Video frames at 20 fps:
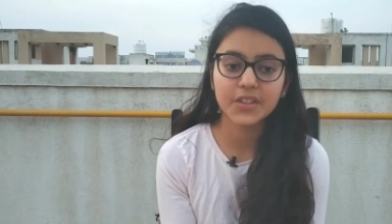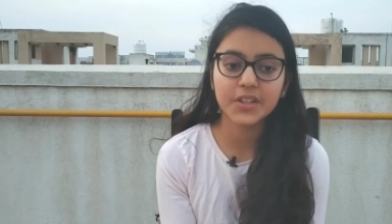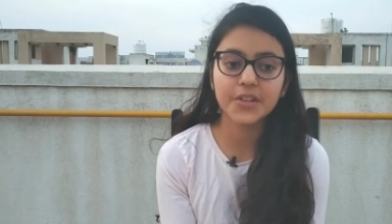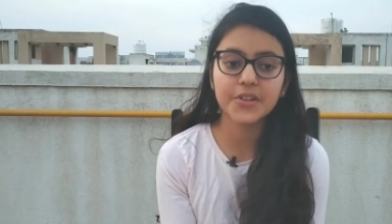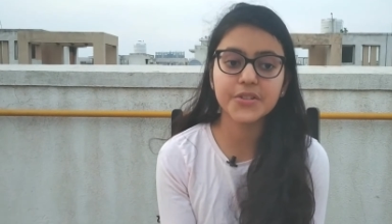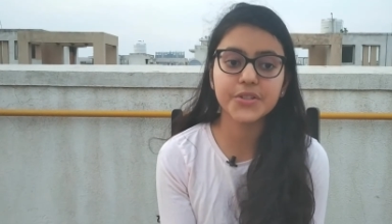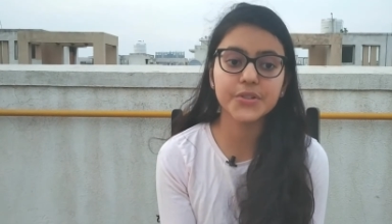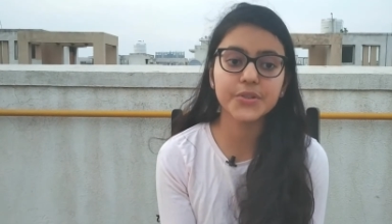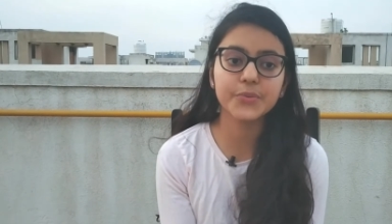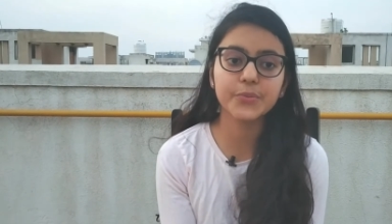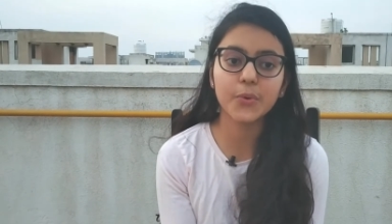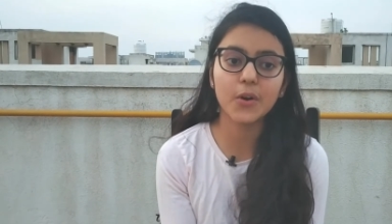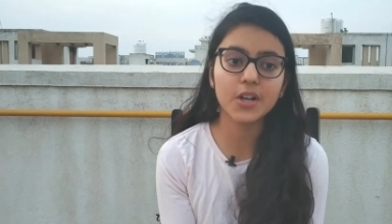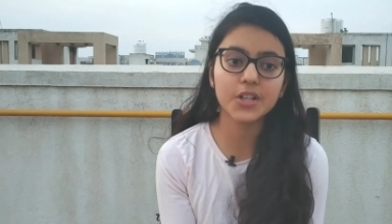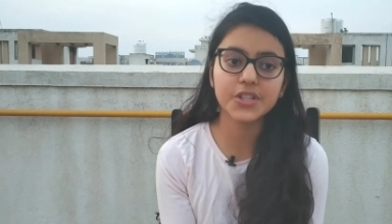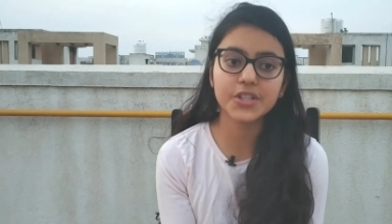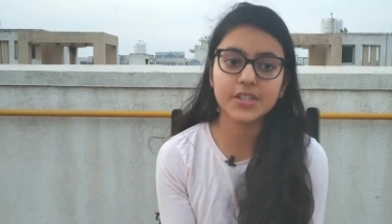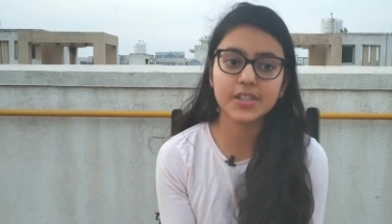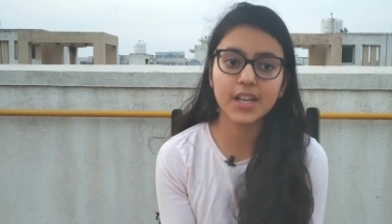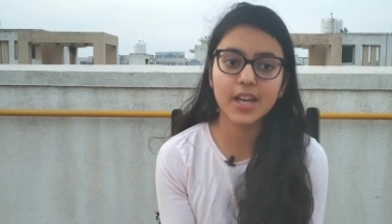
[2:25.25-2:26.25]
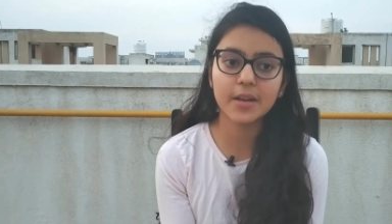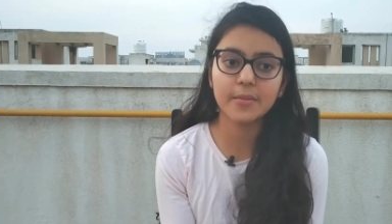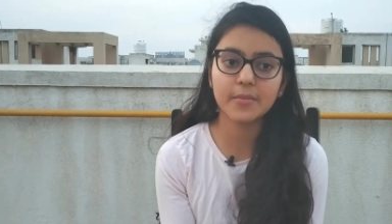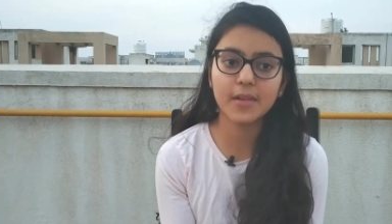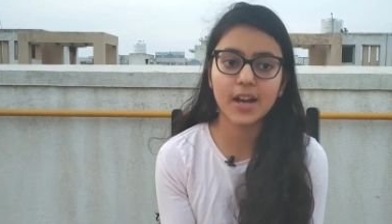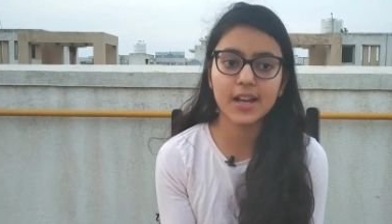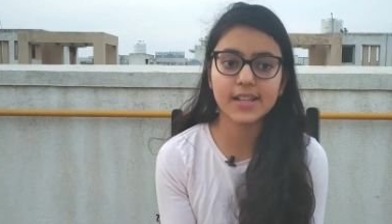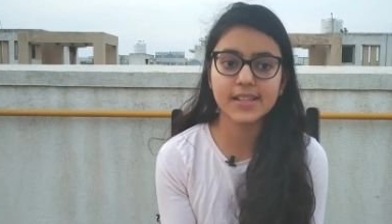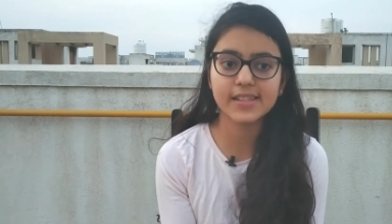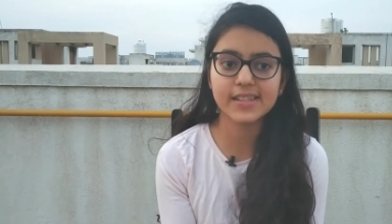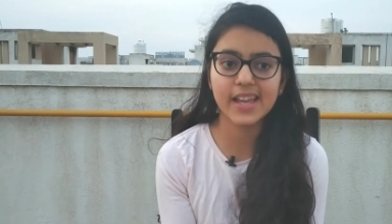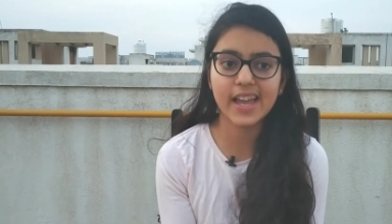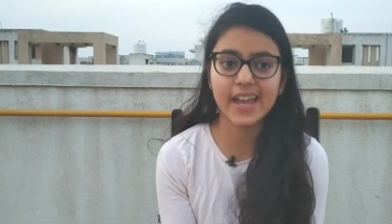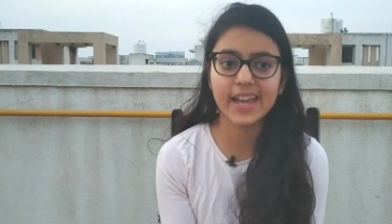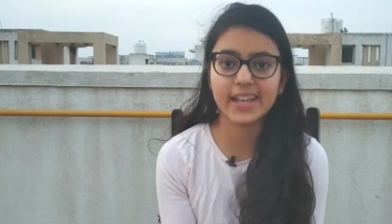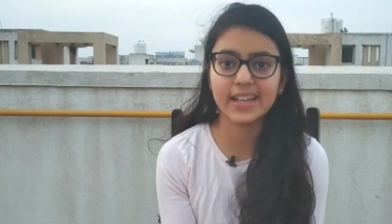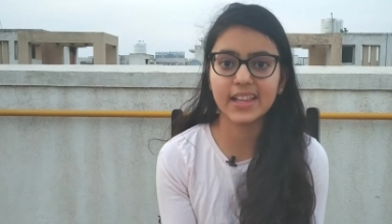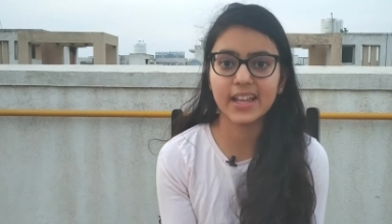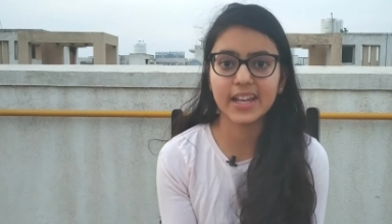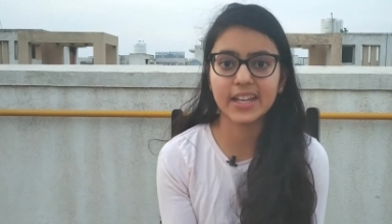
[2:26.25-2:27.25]
you should watch them, I'd
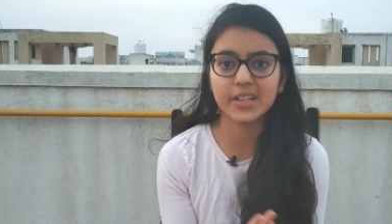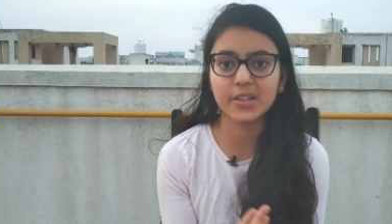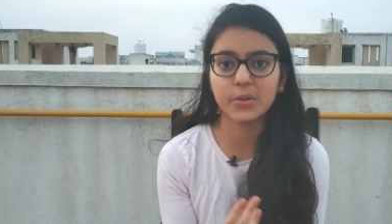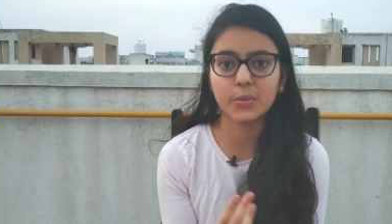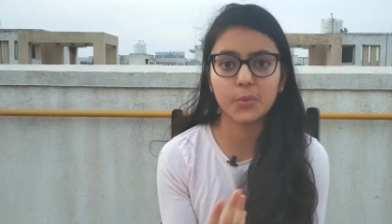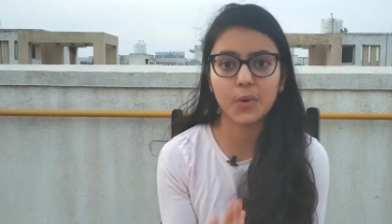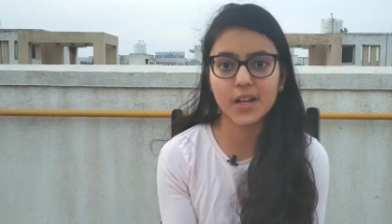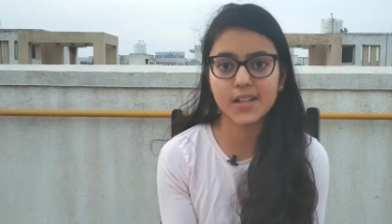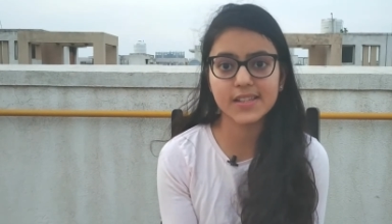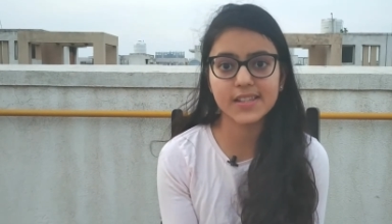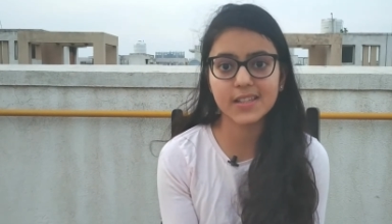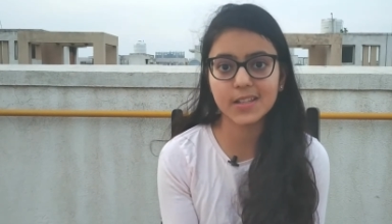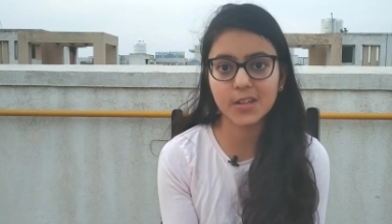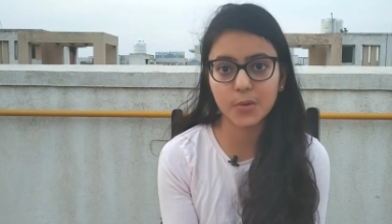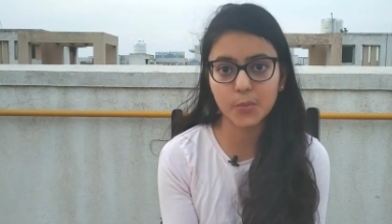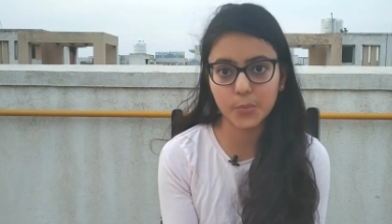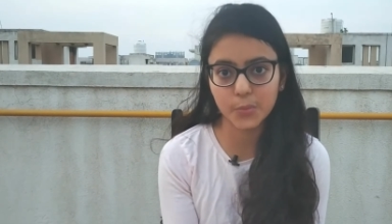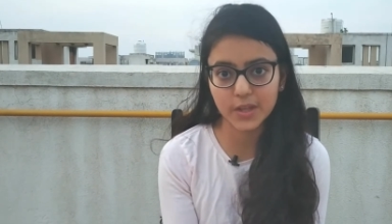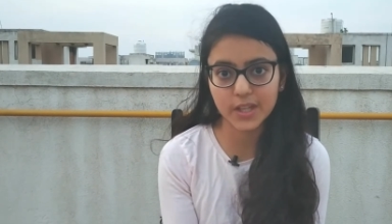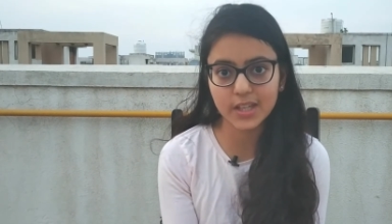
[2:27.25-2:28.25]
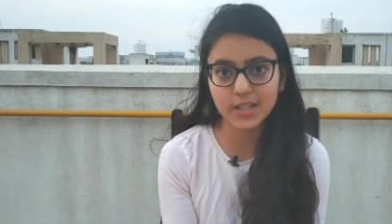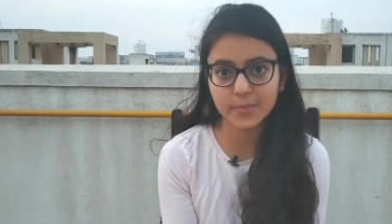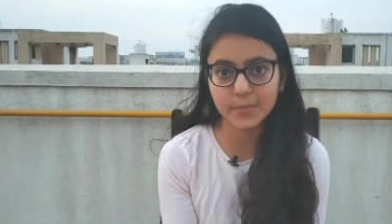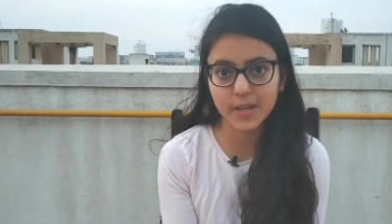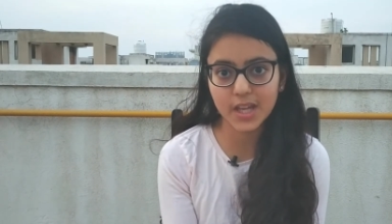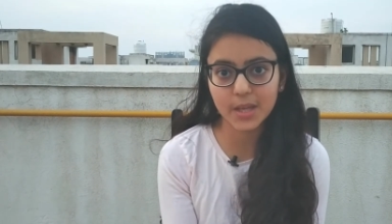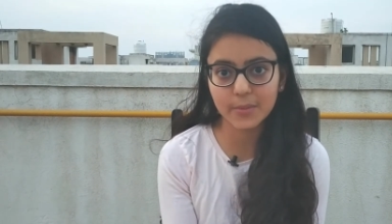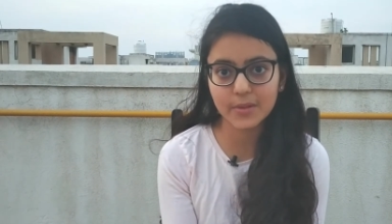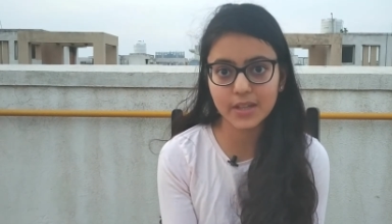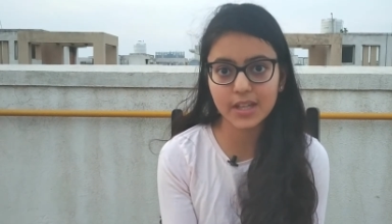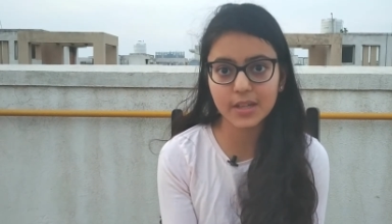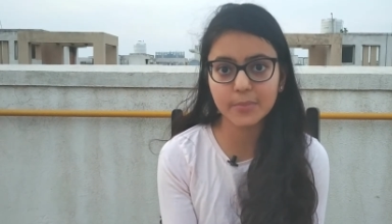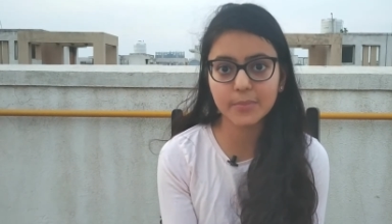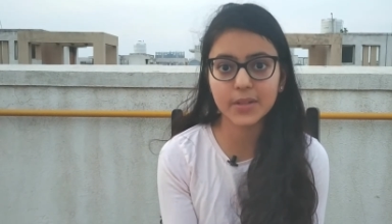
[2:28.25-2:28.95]
say, like once in a week maybe,